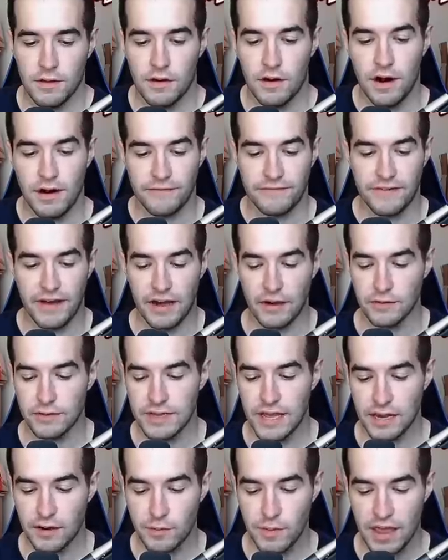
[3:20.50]
All right, final
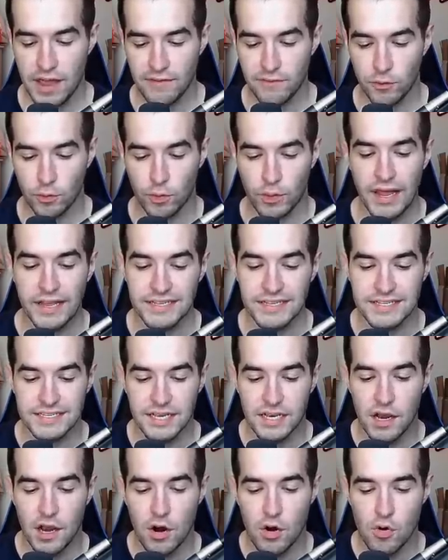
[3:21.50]
deck, we have Rex
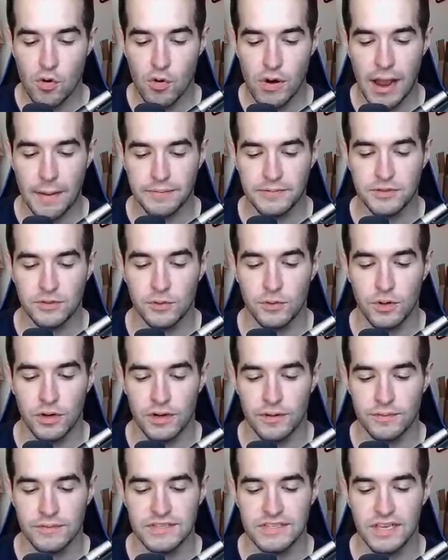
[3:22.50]
Raptor
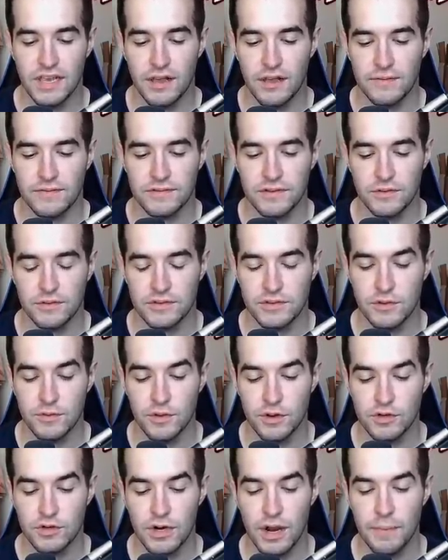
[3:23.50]
himself. So soon
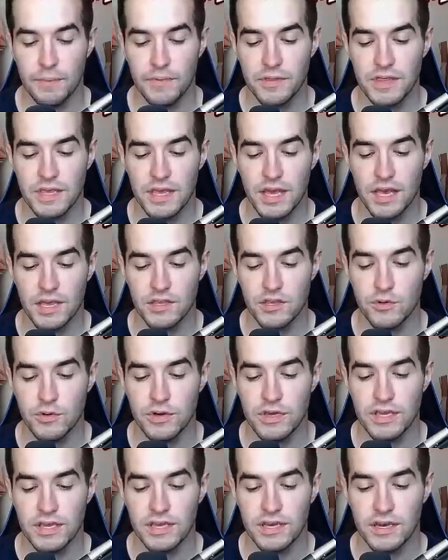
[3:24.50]
they're dropping the uh,
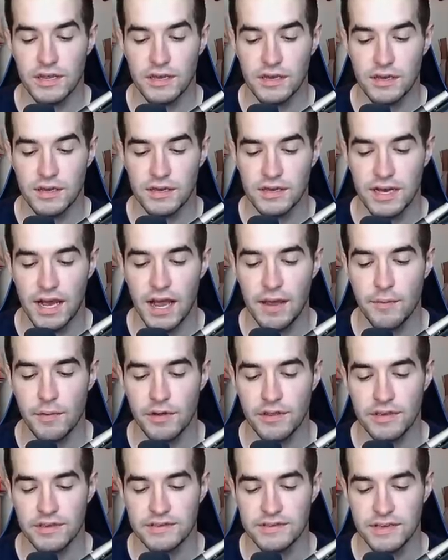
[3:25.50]
Yugi and
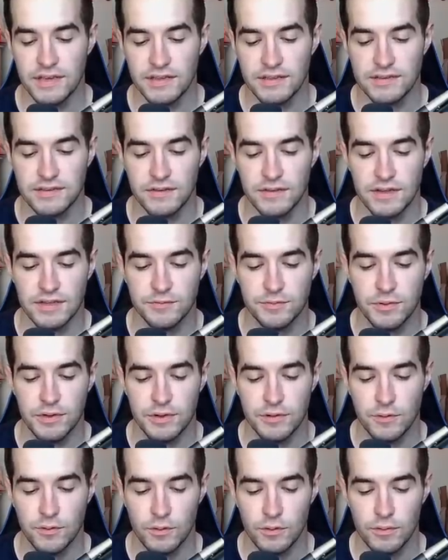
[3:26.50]
Kaiba, they said, so that's pretty
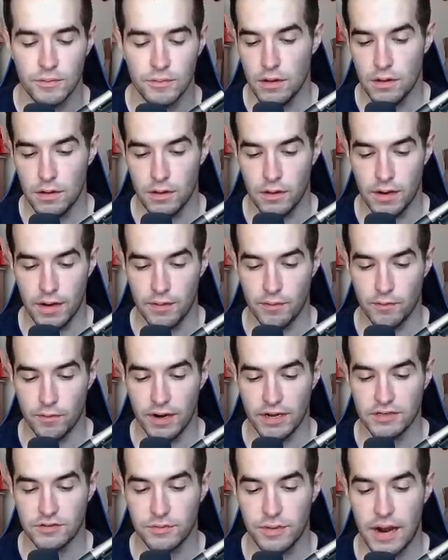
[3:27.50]
cool. All right,
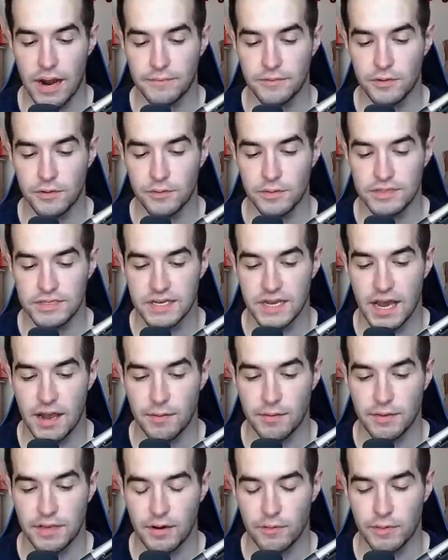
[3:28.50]
Rex Raptor, what's he
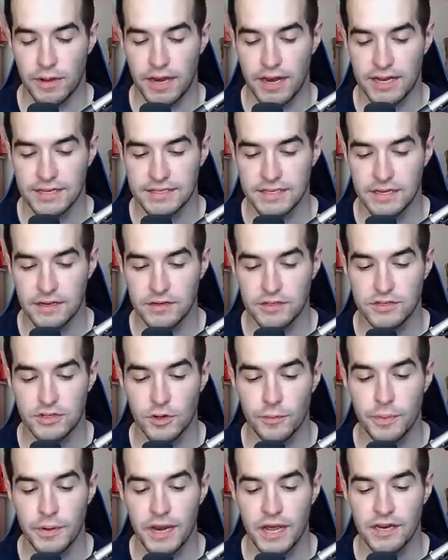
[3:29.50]
got? We got Red Eyes in here,
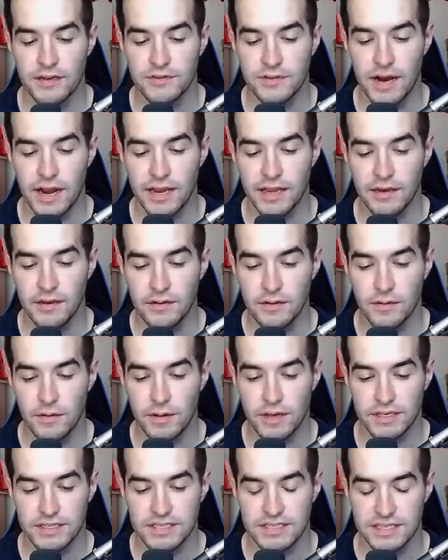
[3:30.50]
Serpent Knight Dragon,
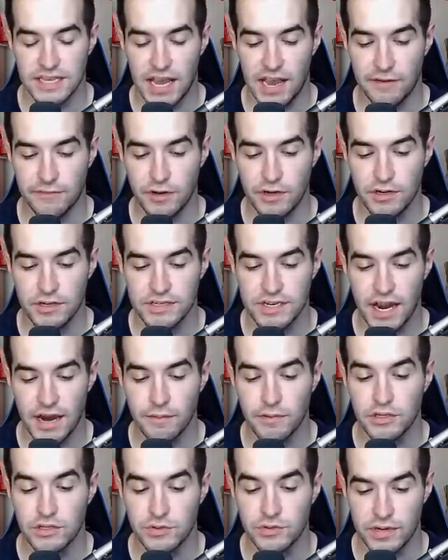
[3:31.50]
I guess is after.
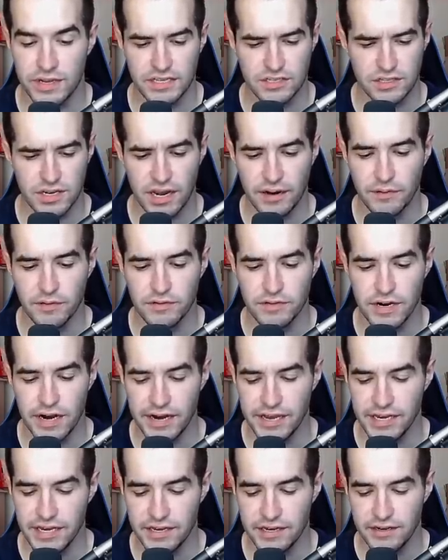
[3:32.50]
Tyrant, he has Tyrant
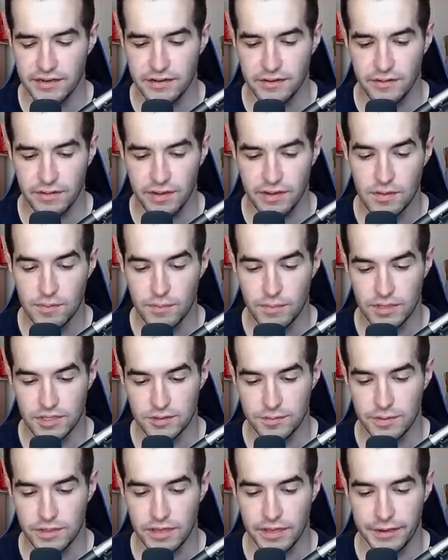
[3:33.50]
Dragon? I didn't know that. Must
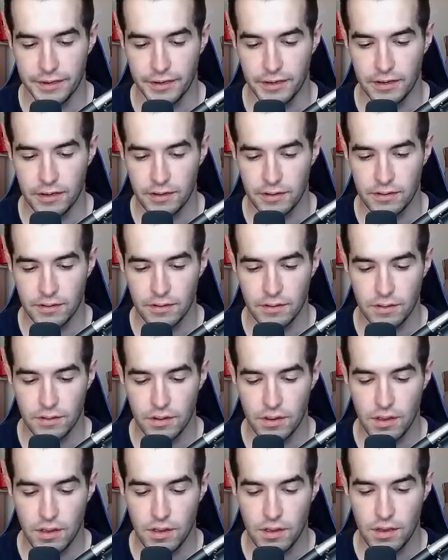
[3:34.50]
have been later.
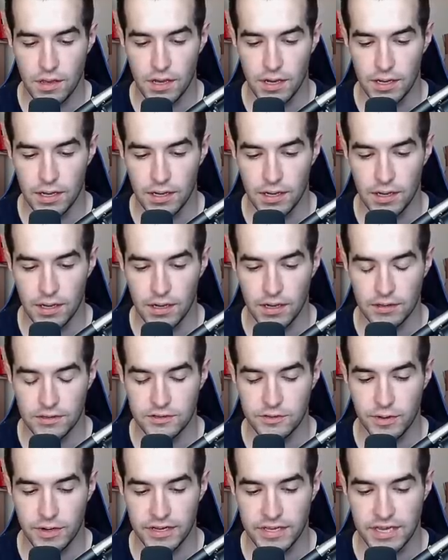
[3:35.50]
Uh,
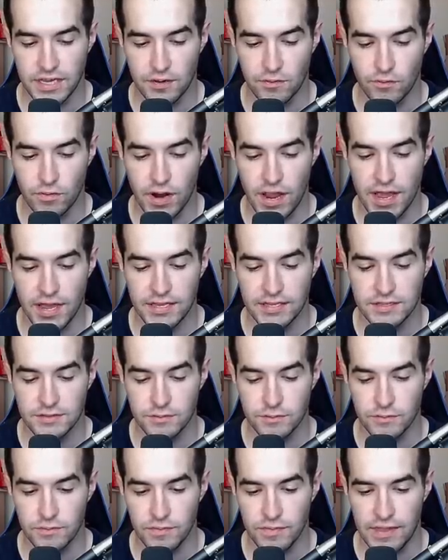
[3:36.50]
Two-Headed King Rex,
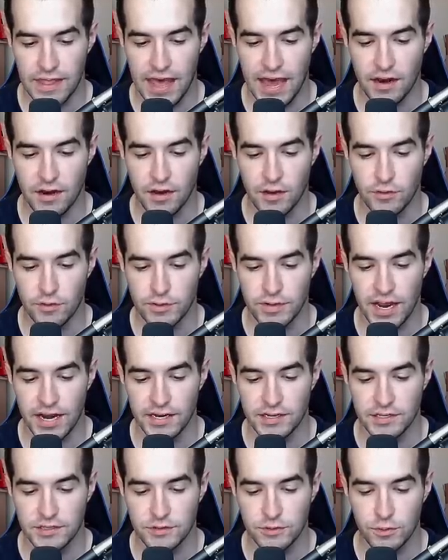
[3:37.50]
that other
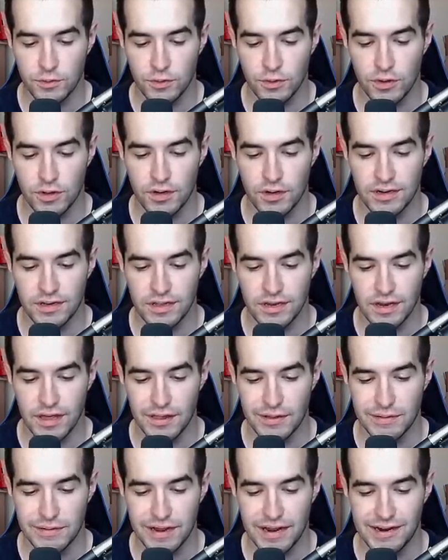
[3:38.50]
dinosaur,
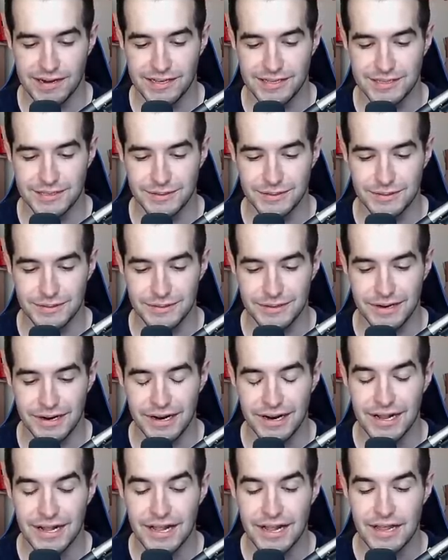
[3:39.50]
another
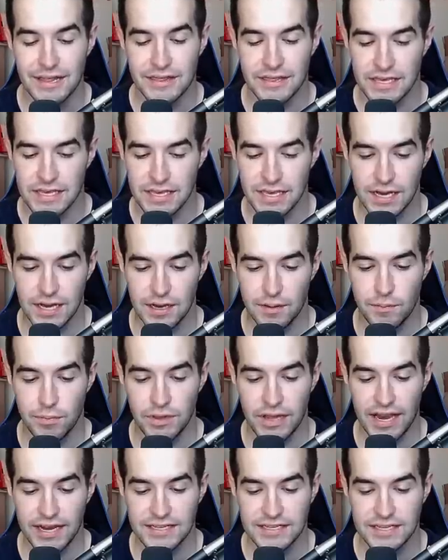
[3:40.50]
dinosaur, the uh,
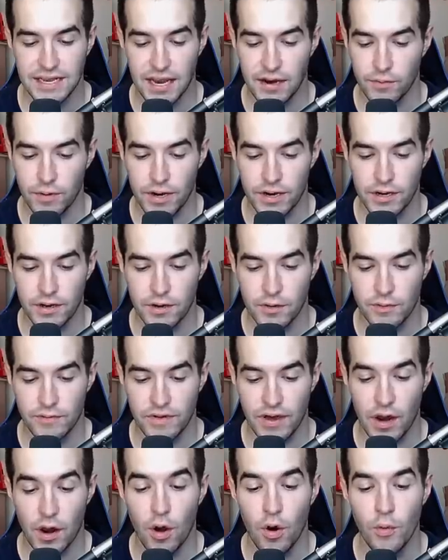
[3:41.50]
Black Tyranno. We've
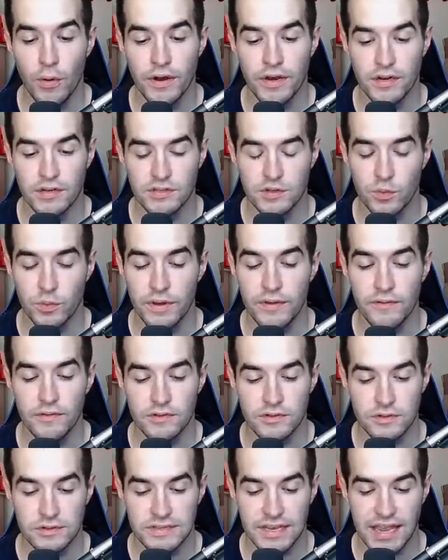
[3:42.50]
got, oh, and here's a wheel,
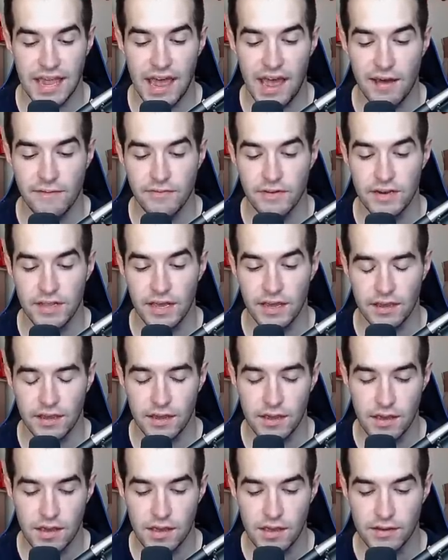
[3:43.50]
so it's like half a deck.
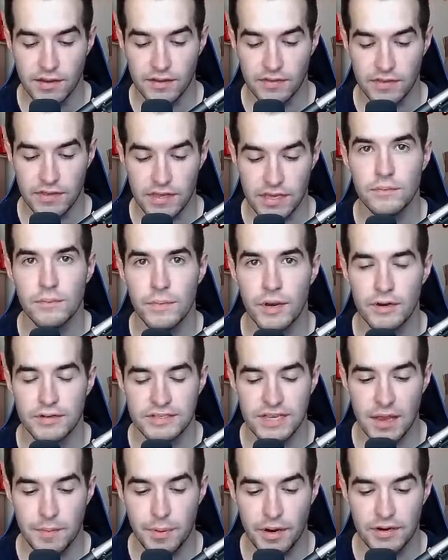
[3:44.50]
Got the uh,
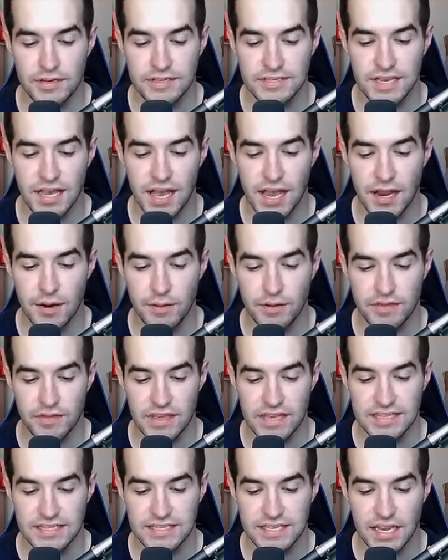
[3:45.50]
Parasite Paracide, we got
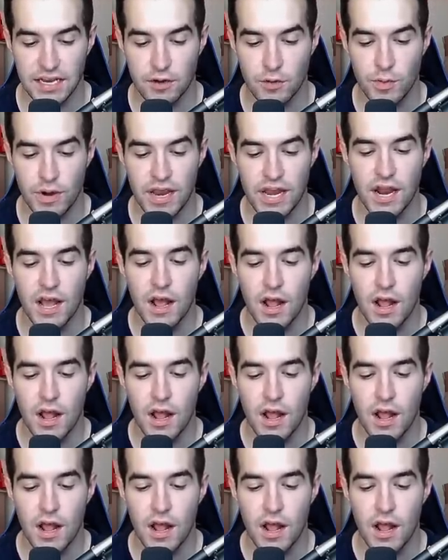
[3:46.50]
the Insect Queen.